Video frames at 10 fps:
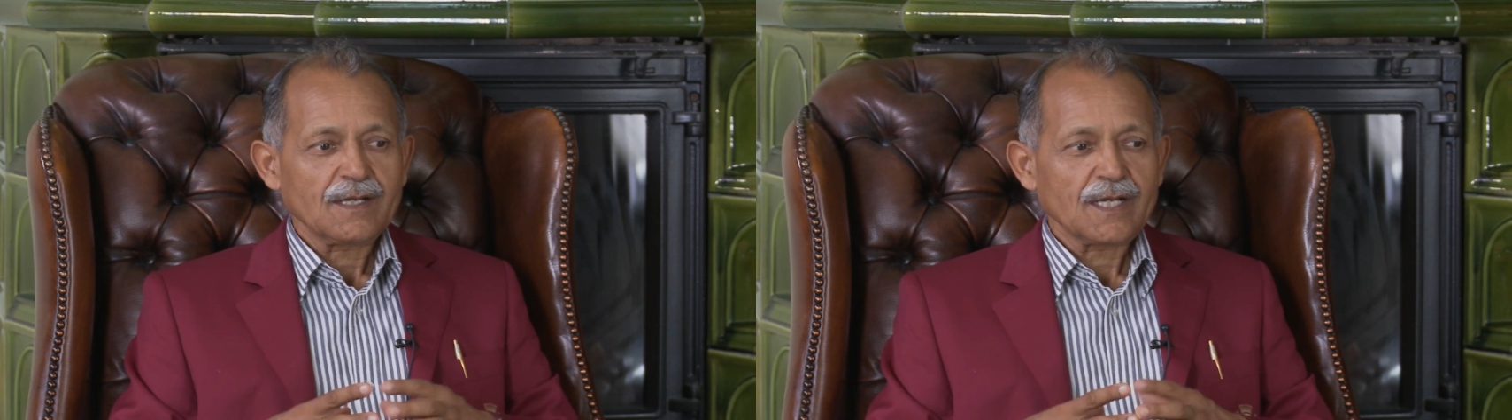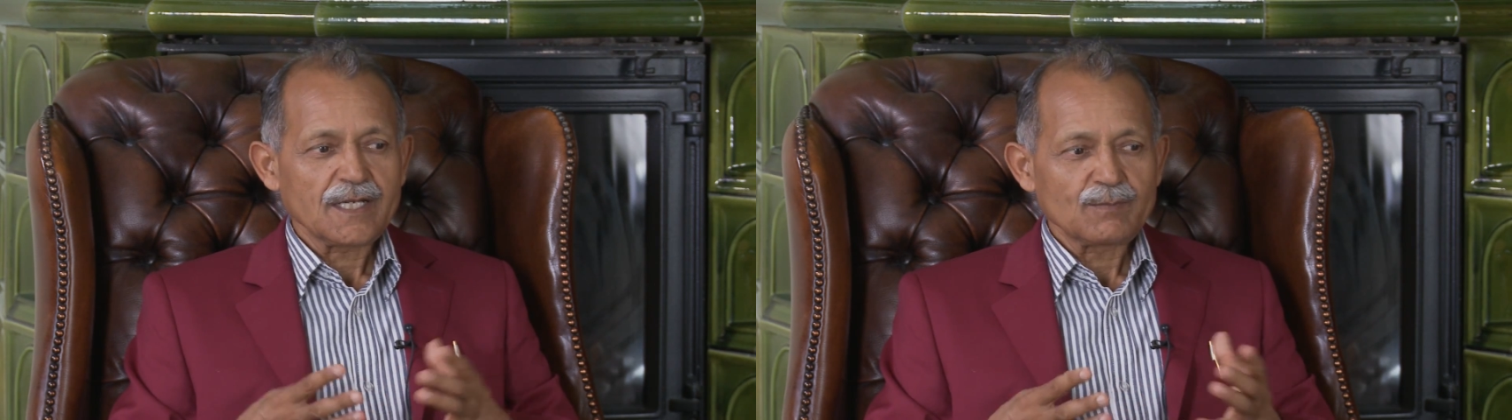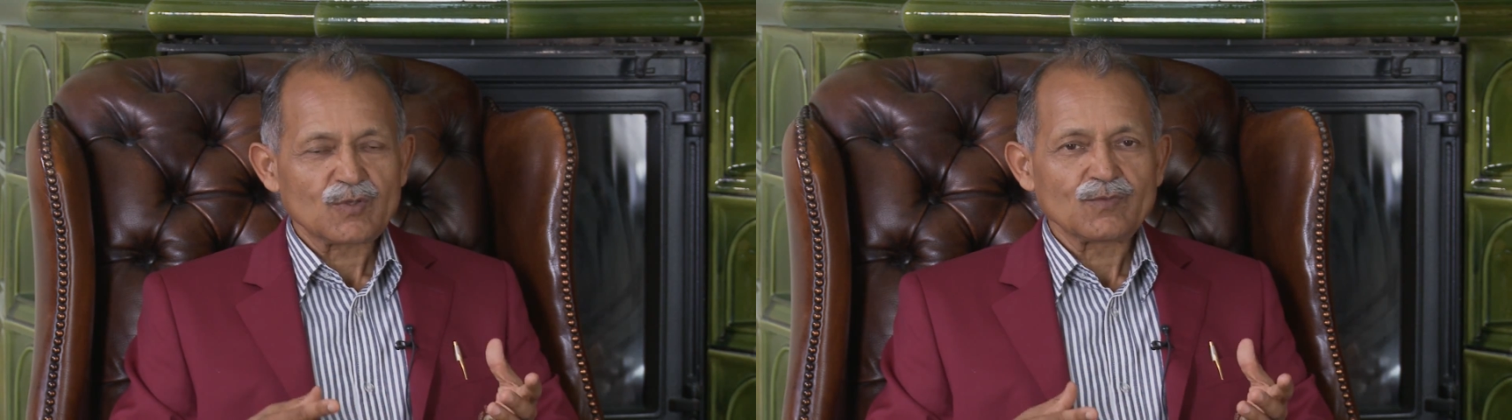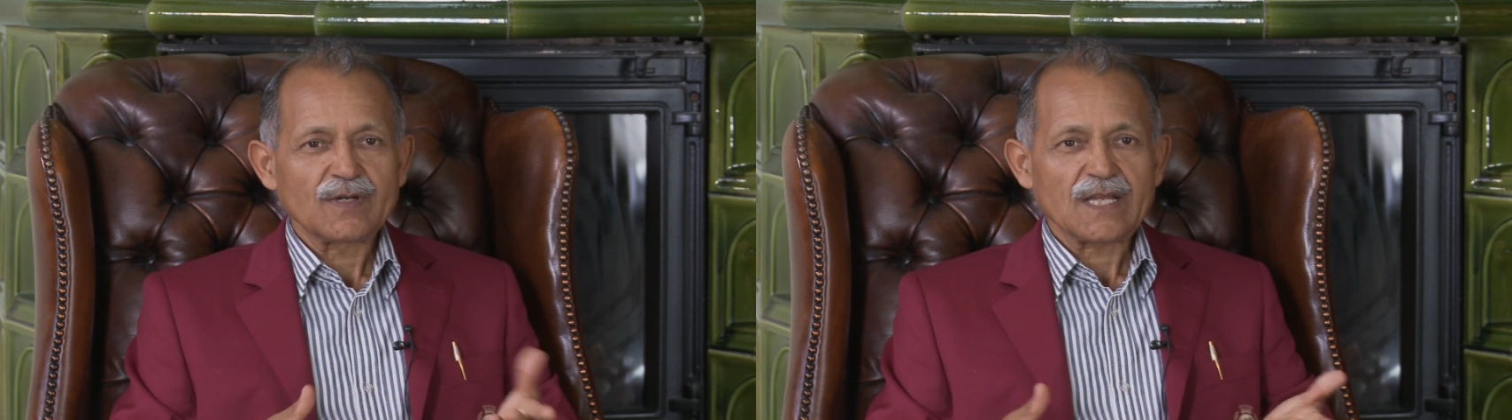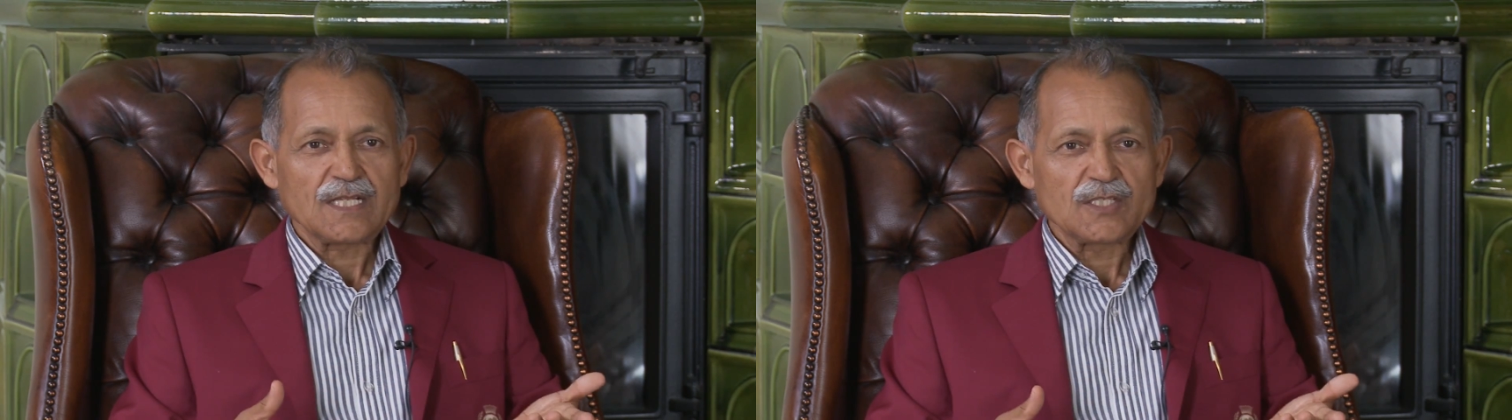
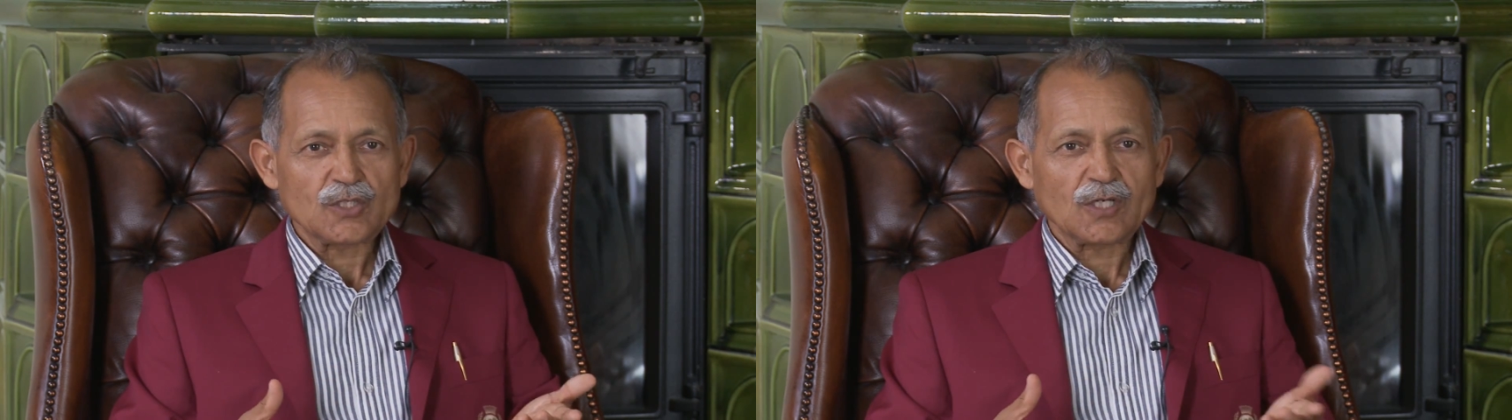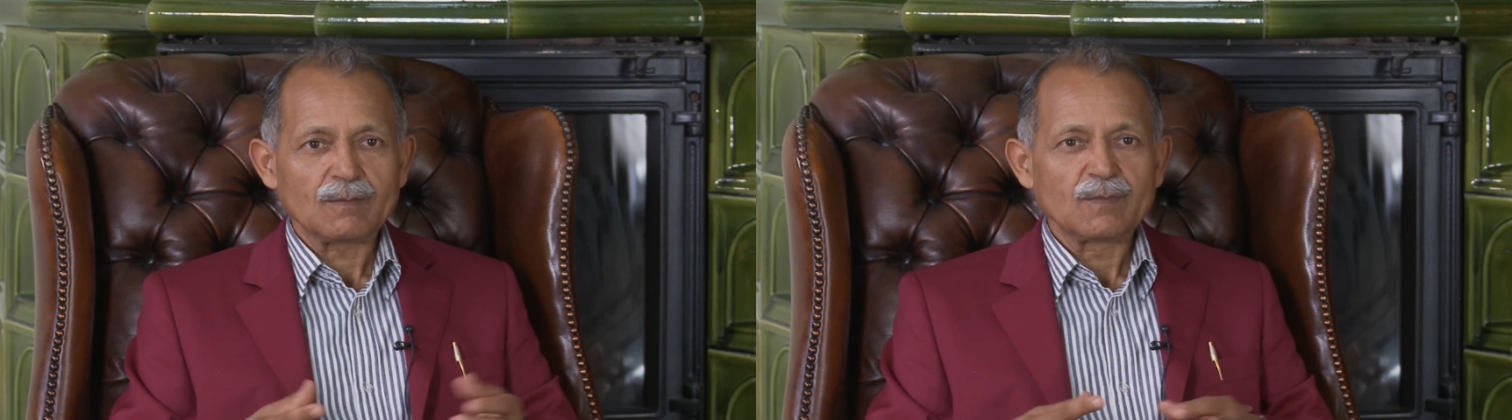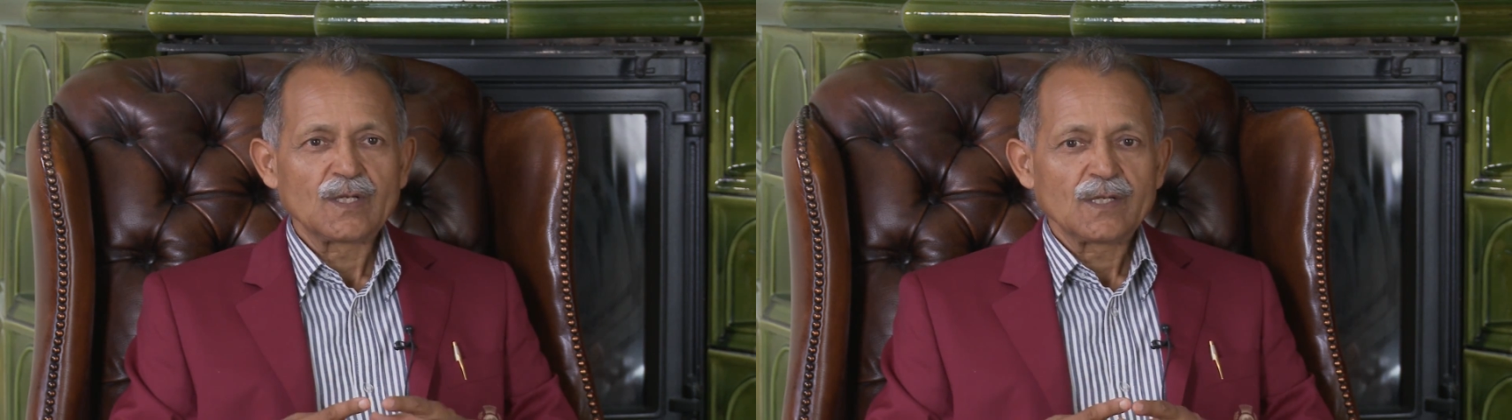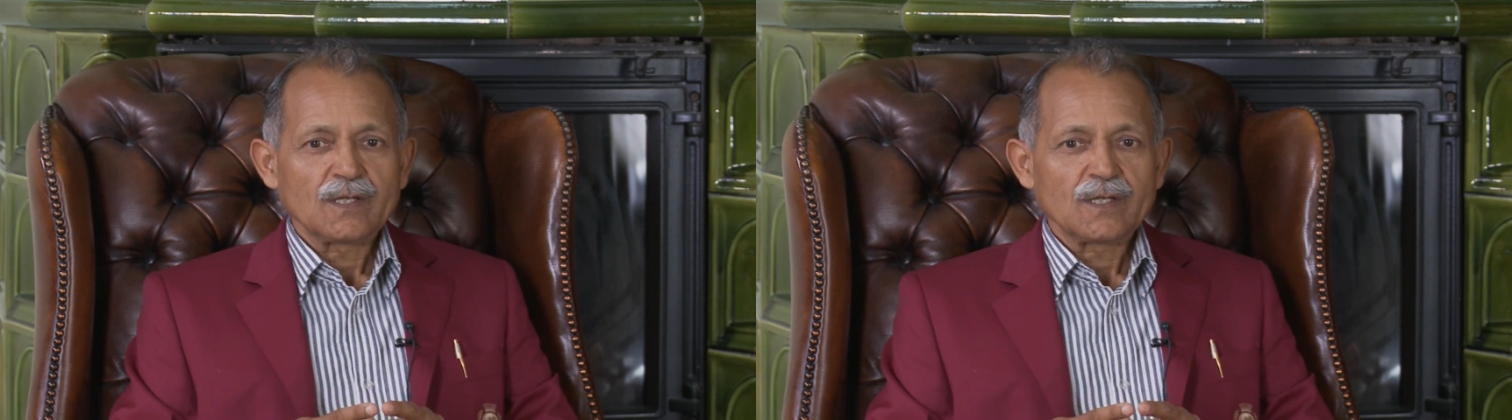high-profile job.